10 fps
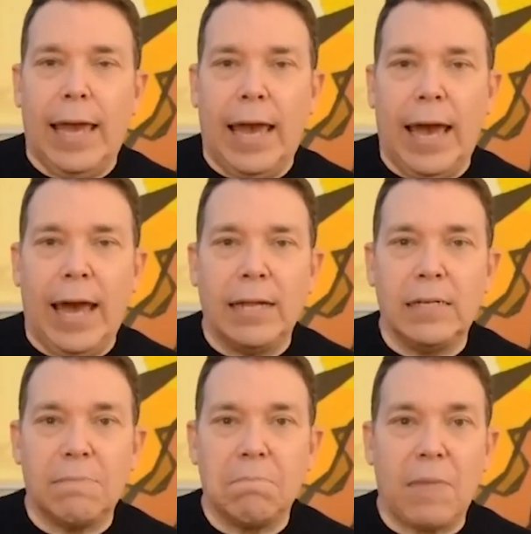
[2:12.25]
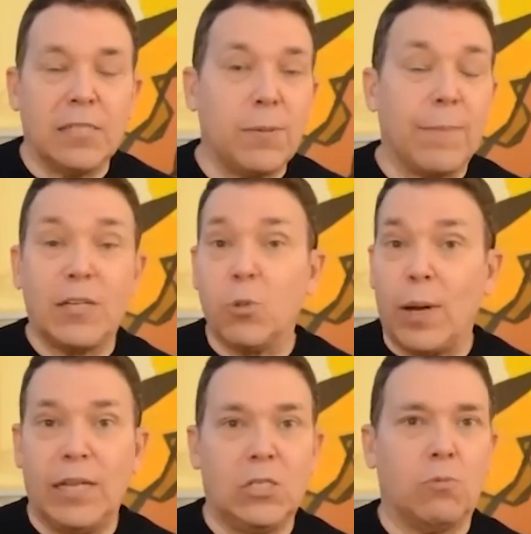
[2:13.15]
And I spent my
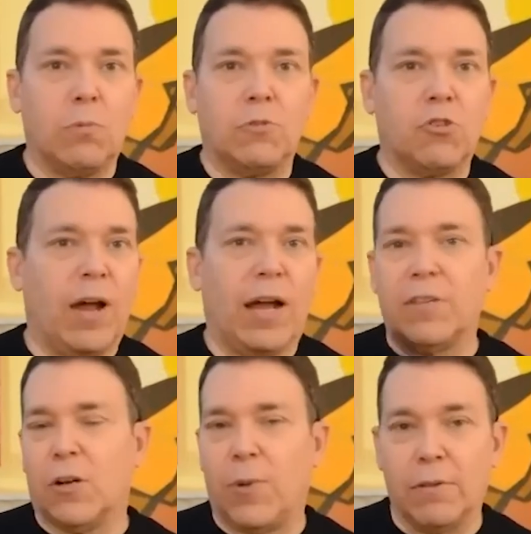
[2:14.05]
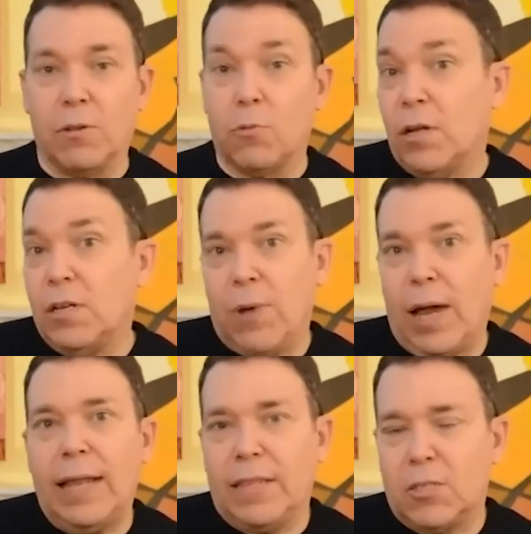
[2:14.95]
20s traveling around the world and writing.